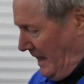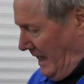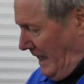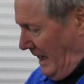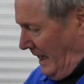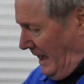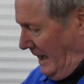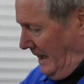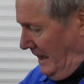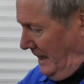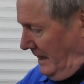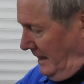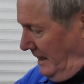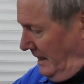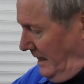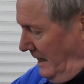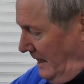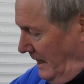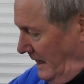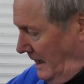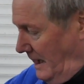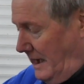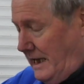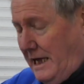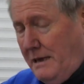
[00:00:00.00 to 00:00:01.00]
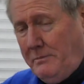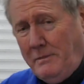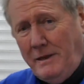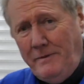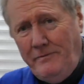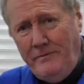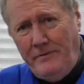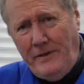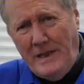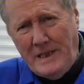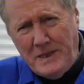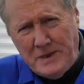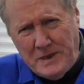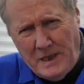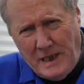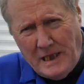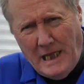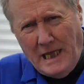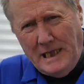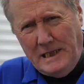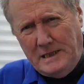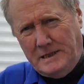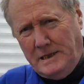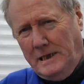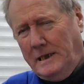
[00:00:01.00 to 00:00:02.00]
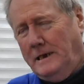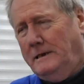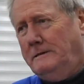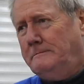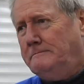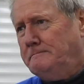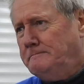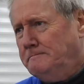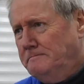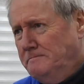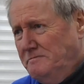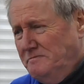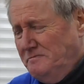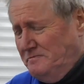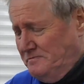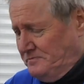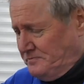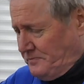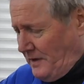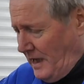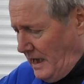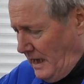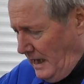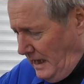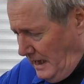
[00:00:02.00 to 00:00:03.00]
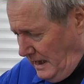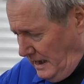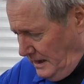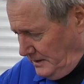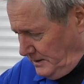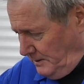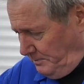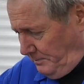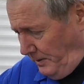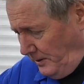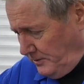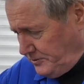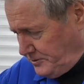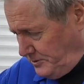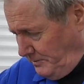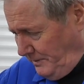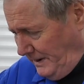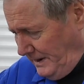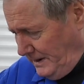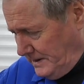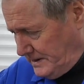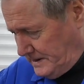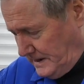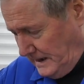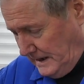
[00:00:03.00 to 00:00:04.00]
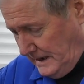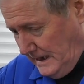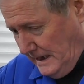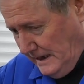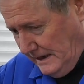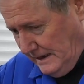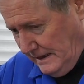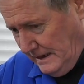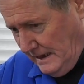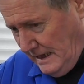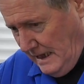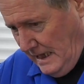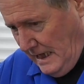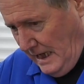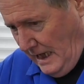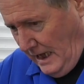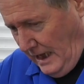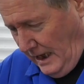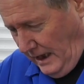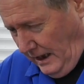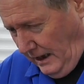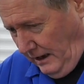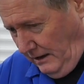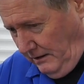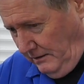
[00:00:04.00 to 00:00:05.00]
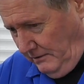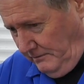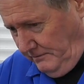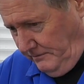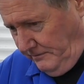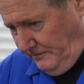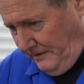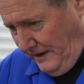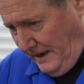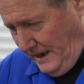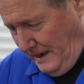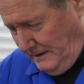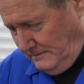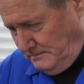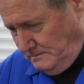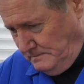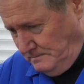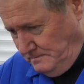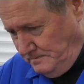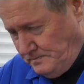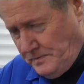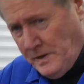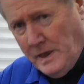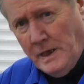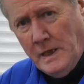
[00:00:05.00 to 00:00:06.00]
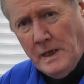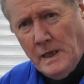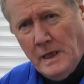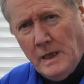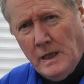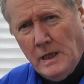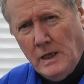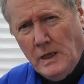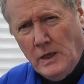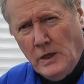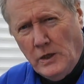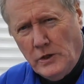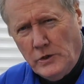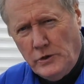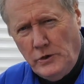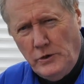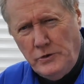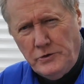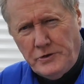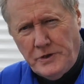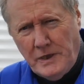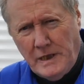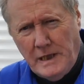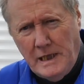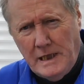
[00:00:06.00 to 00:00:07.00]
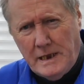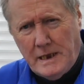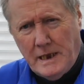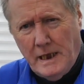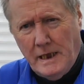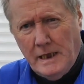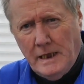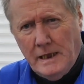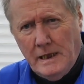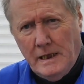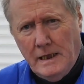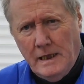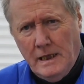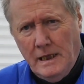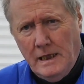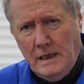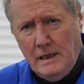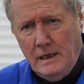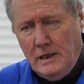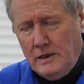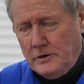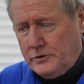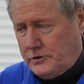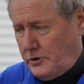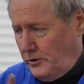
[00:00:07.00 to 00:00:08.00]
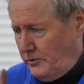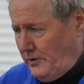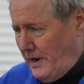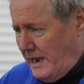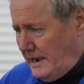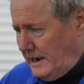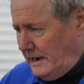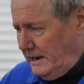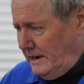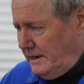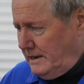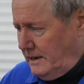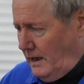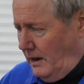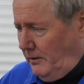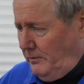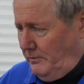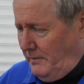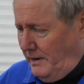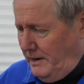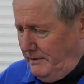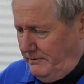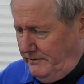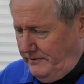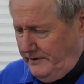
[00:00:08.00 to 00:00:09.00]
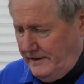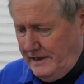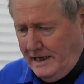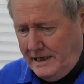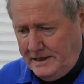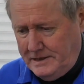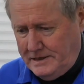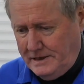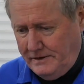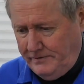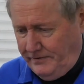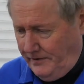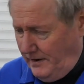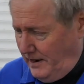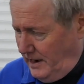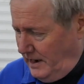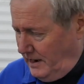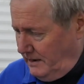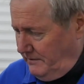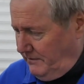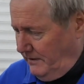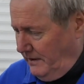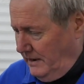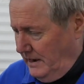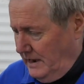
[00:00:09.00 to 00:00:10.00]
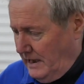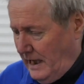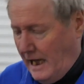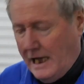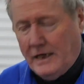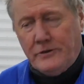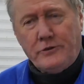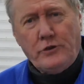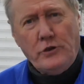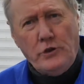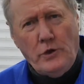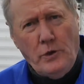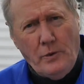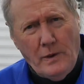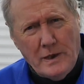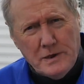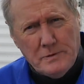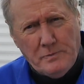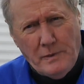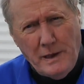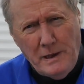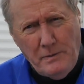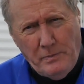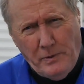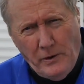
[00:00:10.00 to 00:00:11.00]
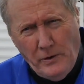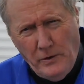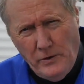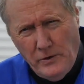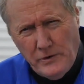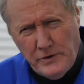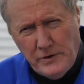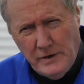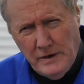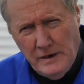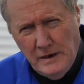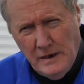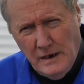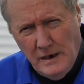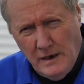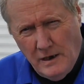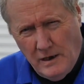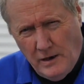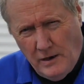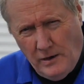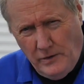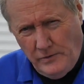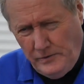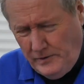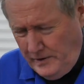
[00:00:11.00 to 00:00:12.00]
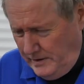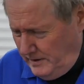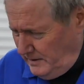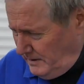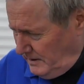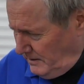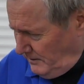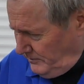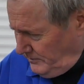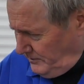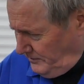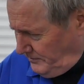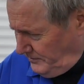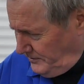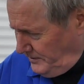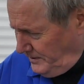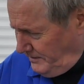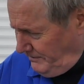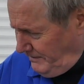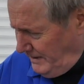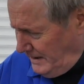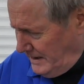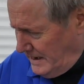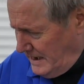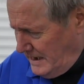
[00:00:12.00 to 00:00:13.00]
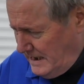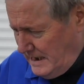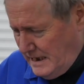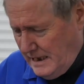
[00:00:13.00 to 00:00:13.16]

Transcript: I am investigating the possibility of using it directly on my V85. Has a USB port on the front of it,